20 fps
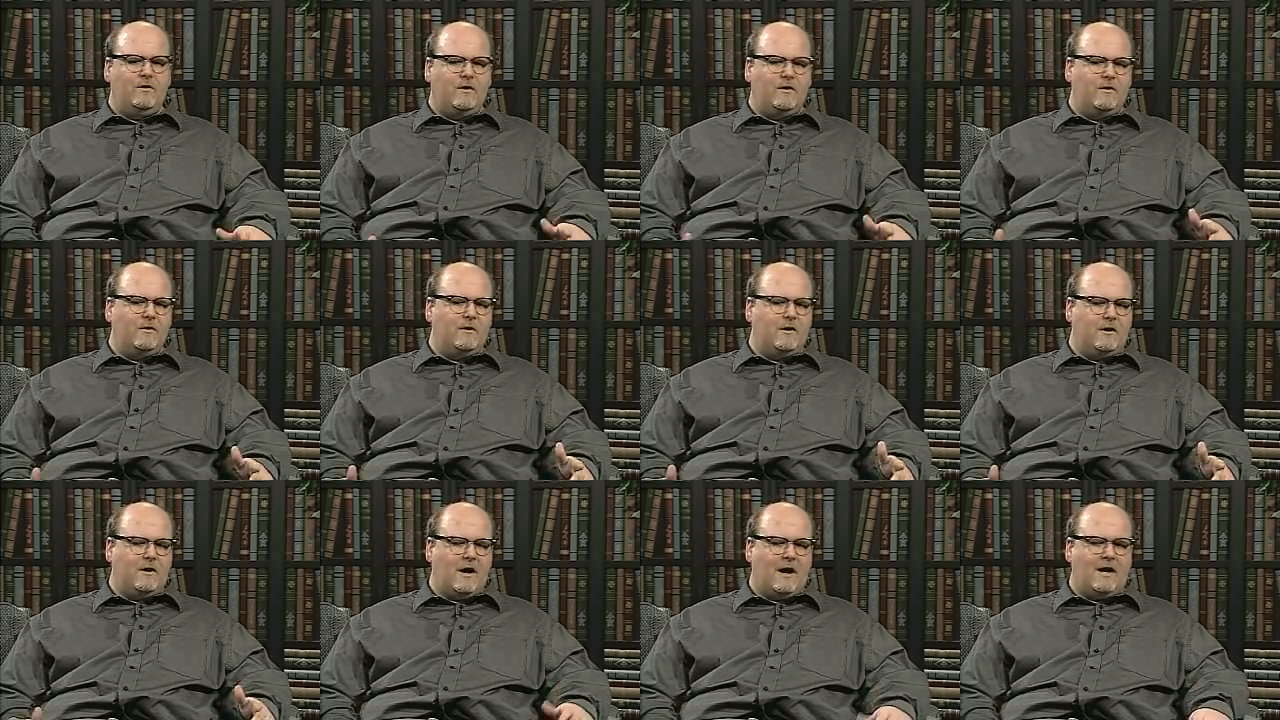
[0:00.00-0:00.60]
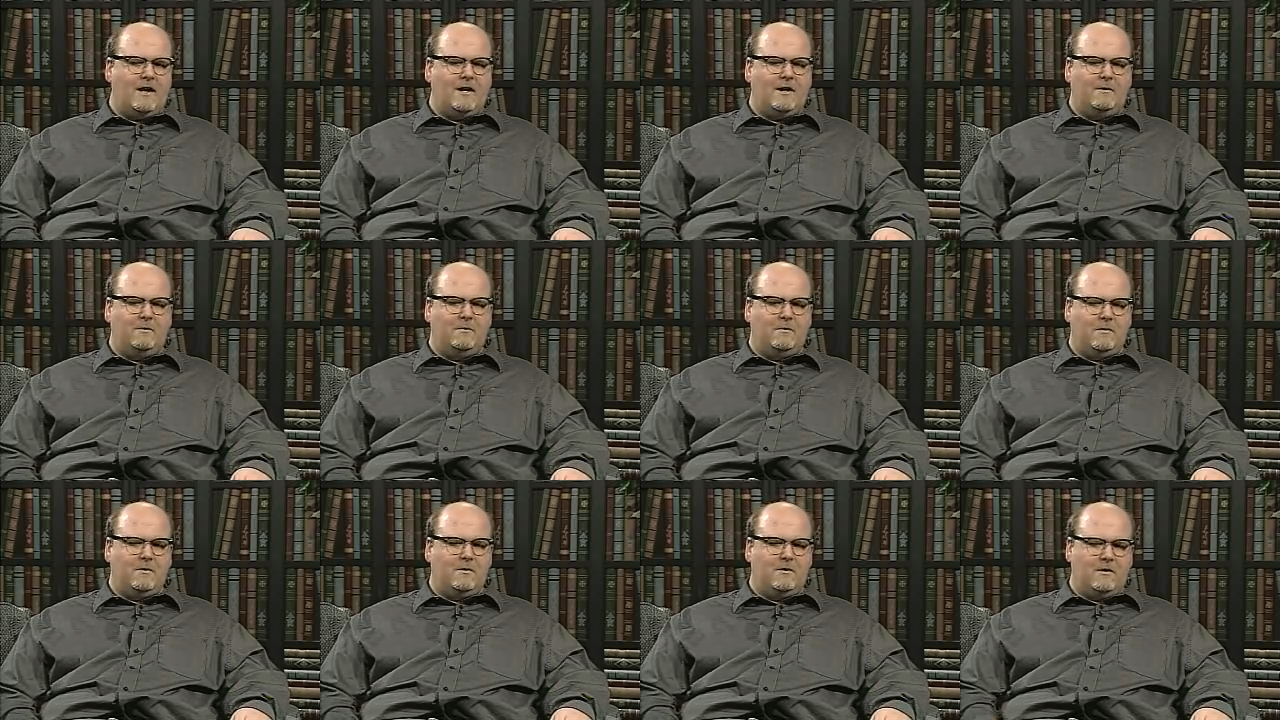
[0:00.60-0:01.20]
the
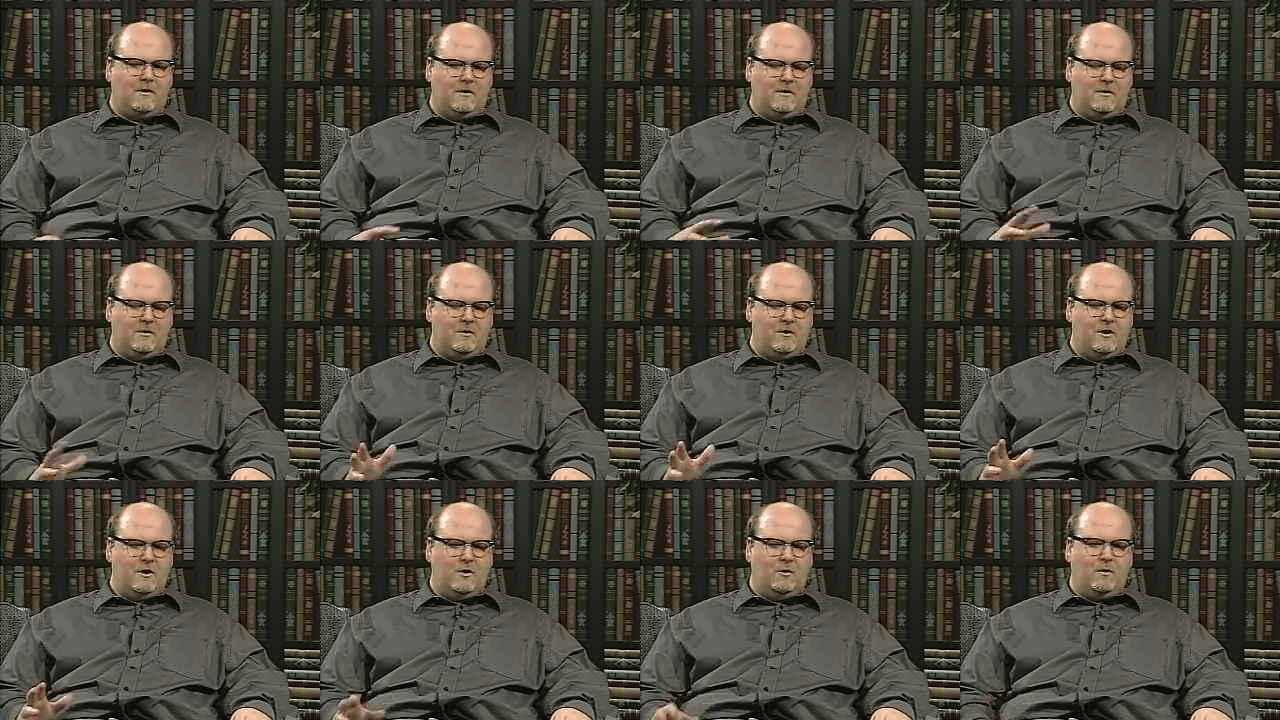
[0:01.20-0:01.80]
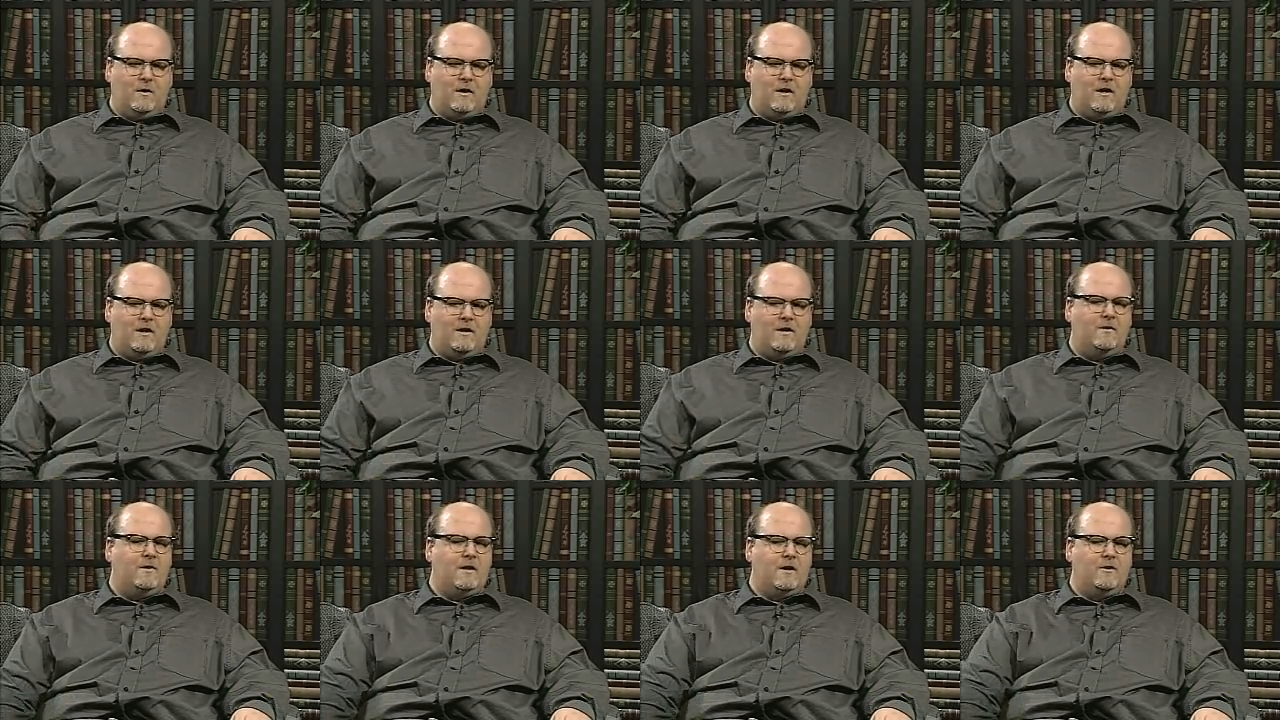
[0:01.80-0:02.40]
guiding,
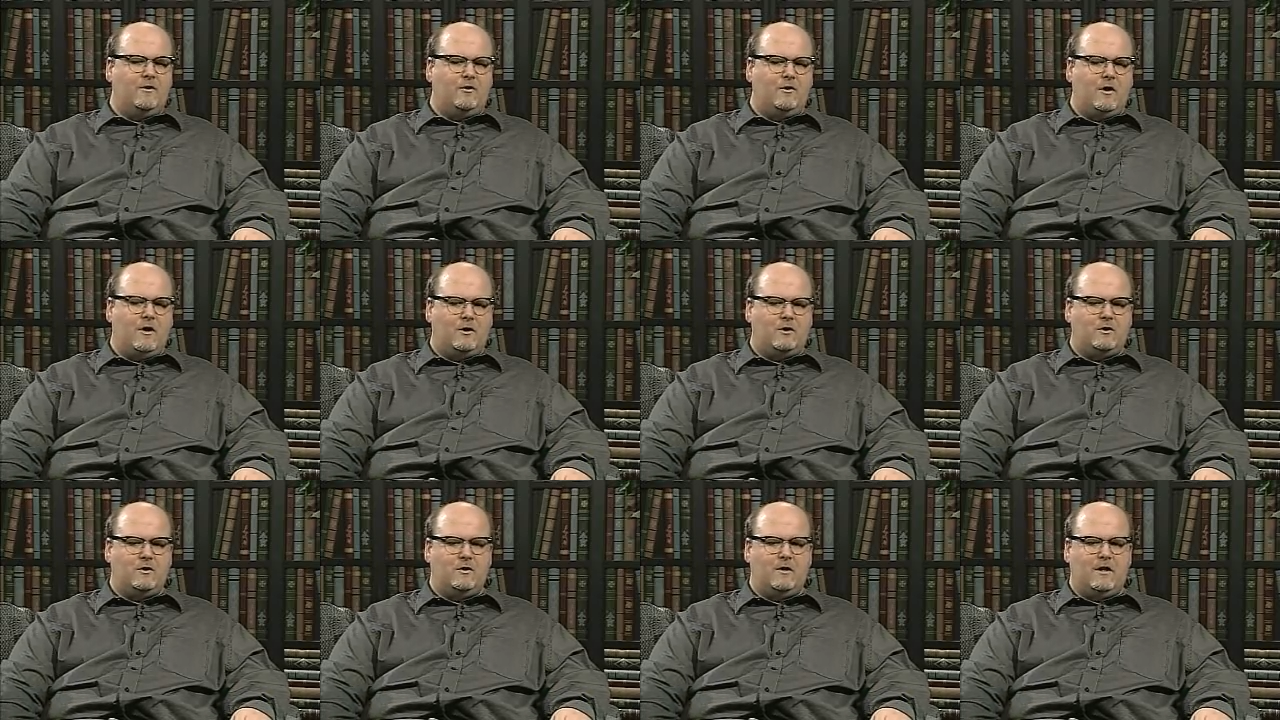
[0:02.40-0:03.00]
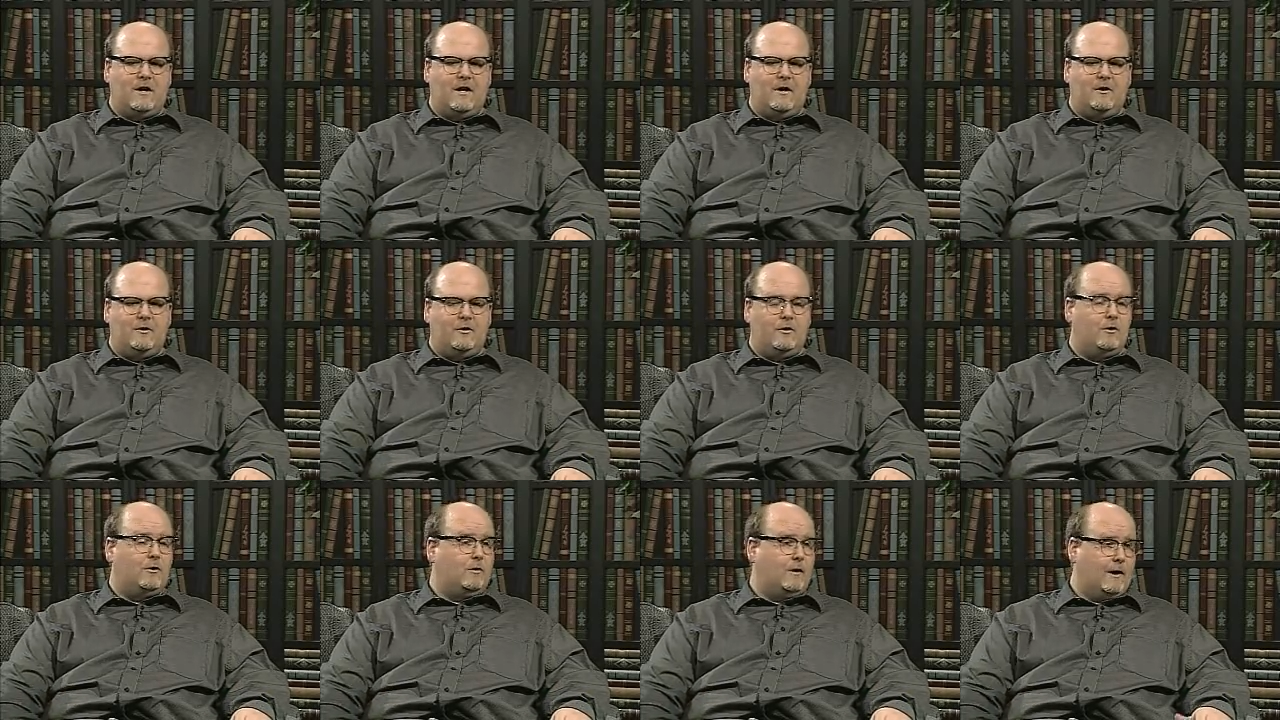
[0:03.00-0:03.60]
in the introduction, the
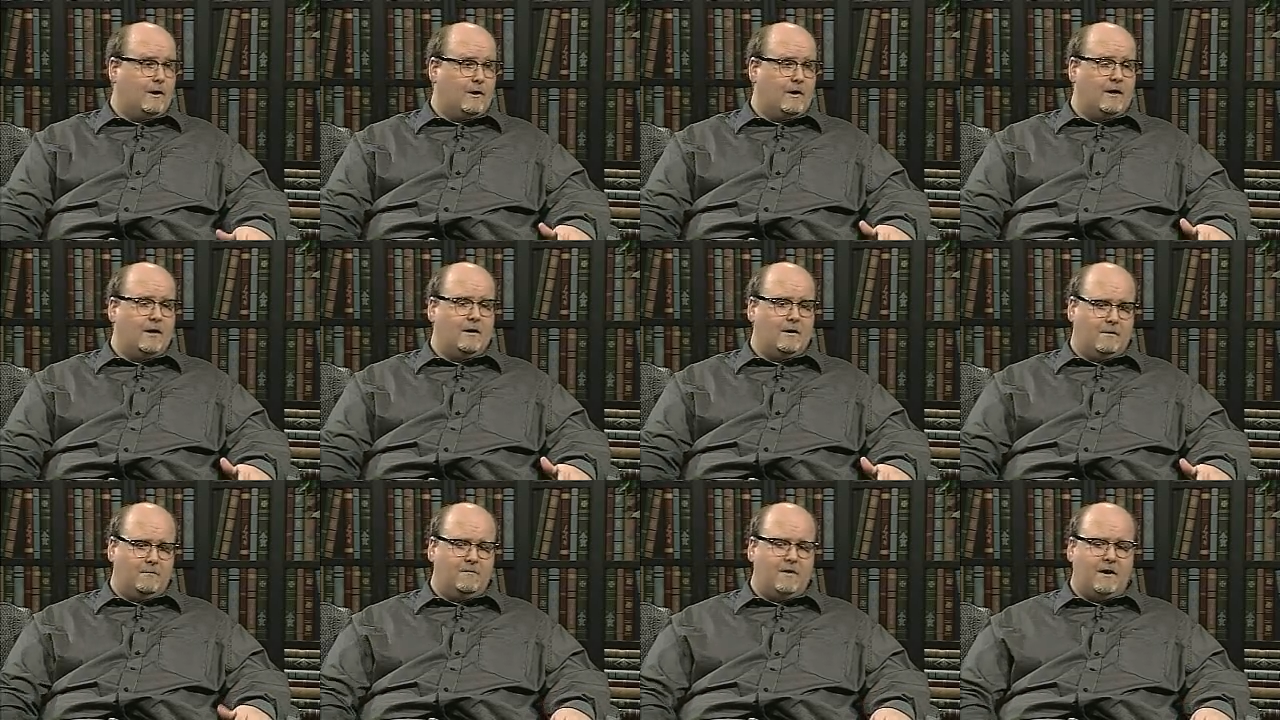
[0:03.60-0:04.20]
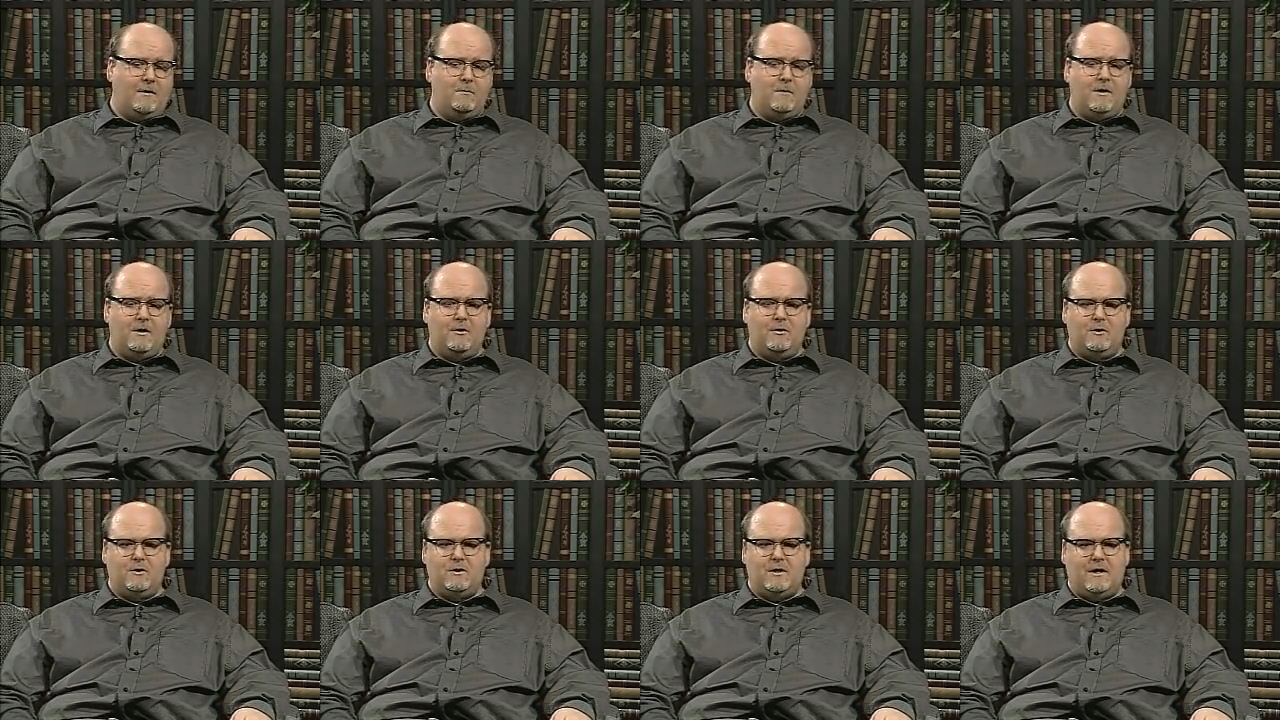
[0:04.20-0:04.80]
editor Larry Van
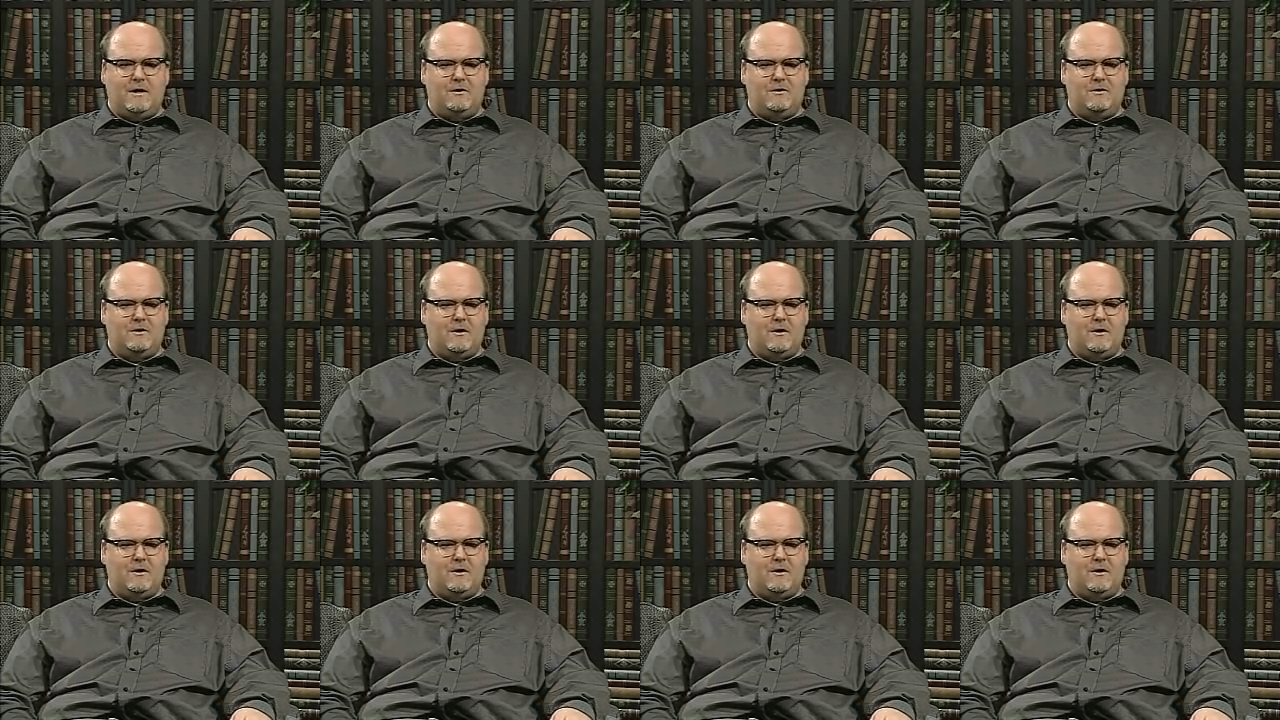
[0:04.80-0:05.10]
Meter says